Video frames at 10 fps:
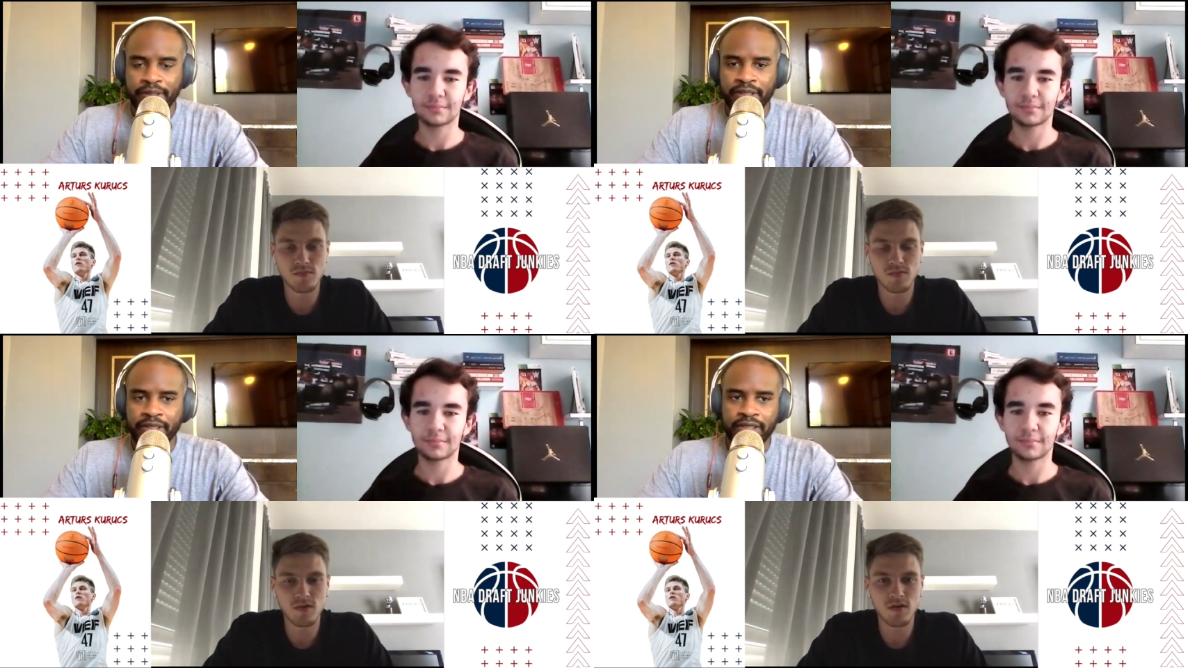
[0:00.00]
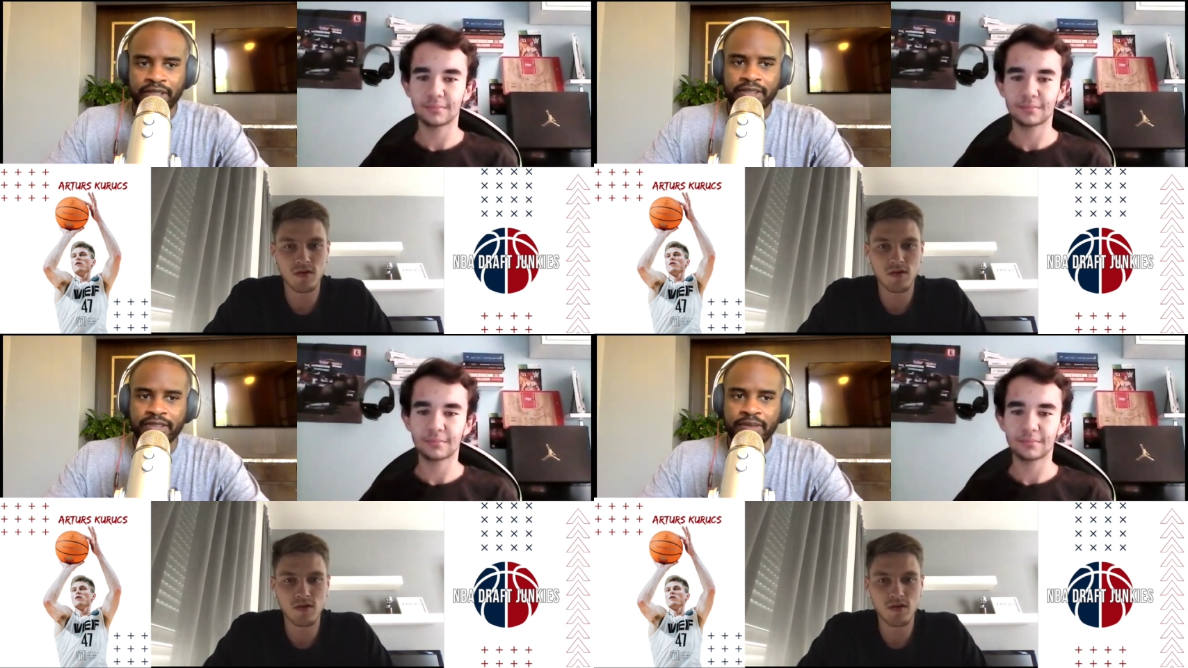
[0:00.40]
Speaker 1: playing
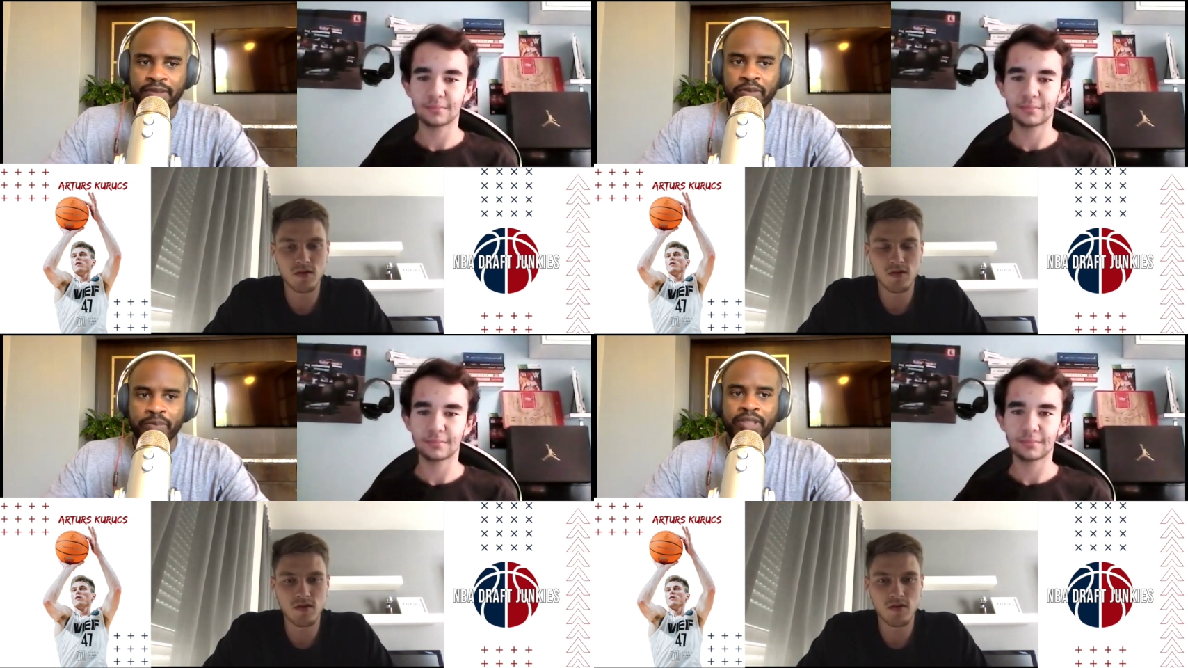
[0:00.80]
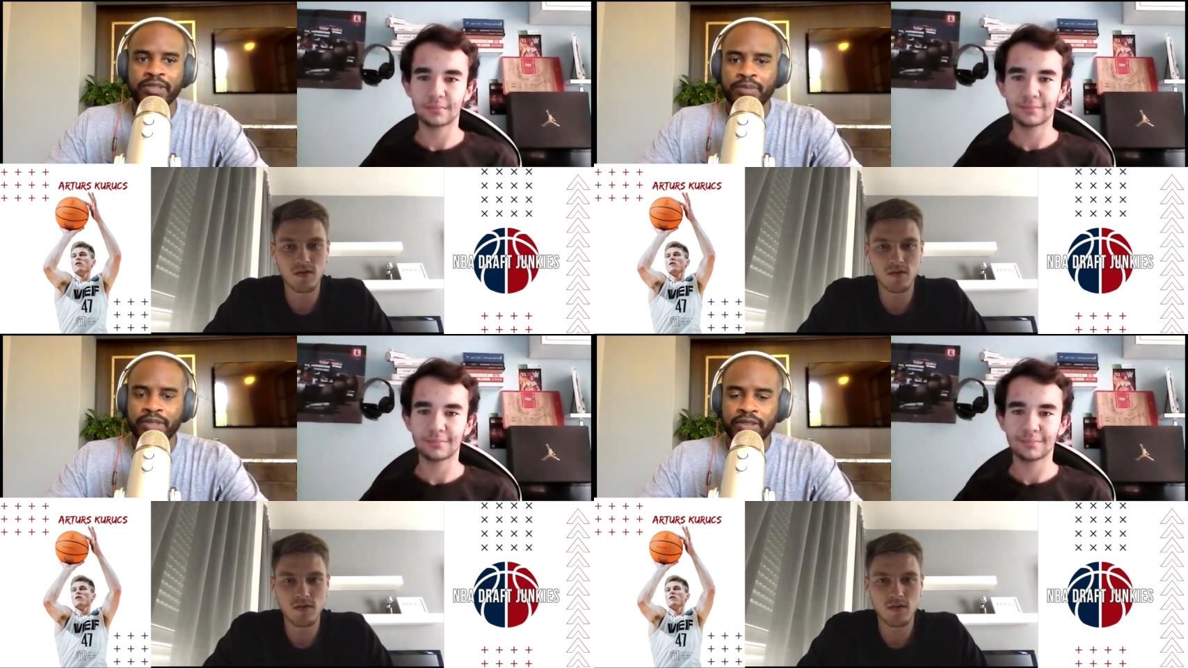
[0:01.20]
against some of the
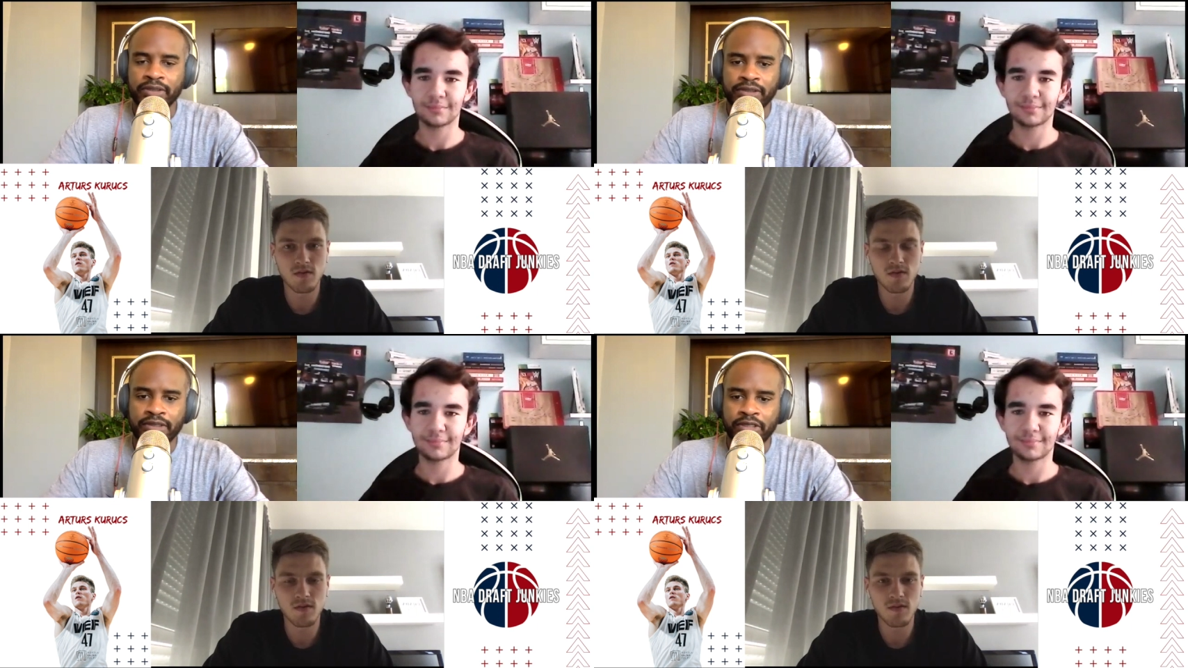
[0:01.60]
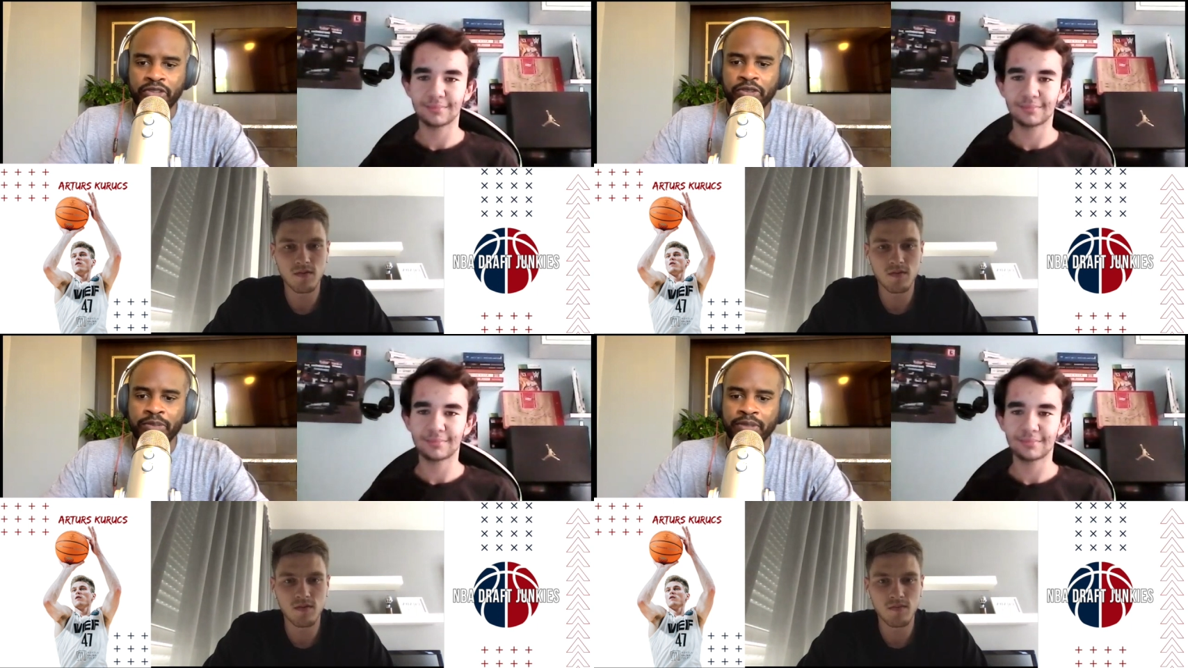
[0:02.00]
best players in
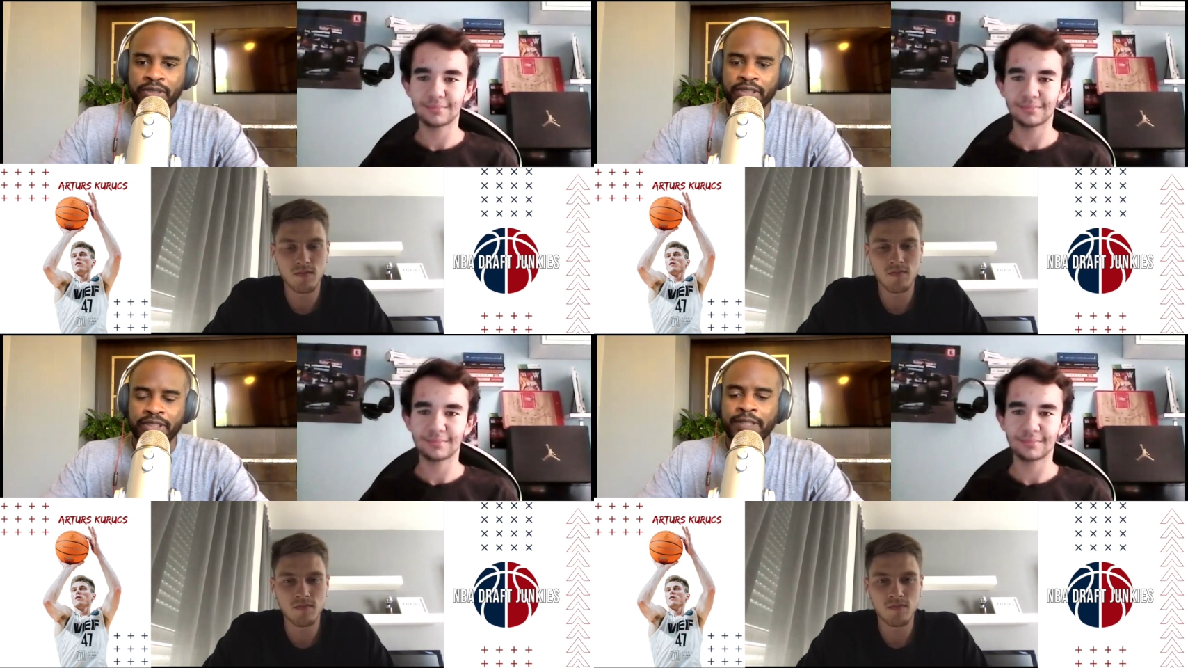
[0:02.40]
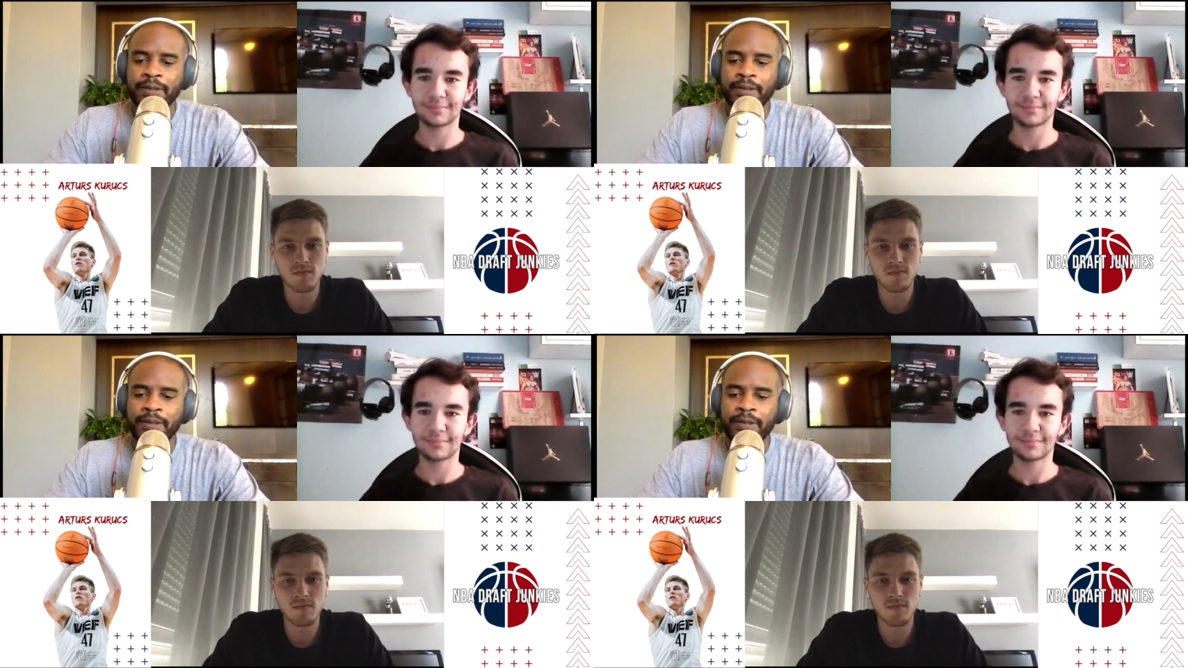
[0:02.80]
Europe in the league?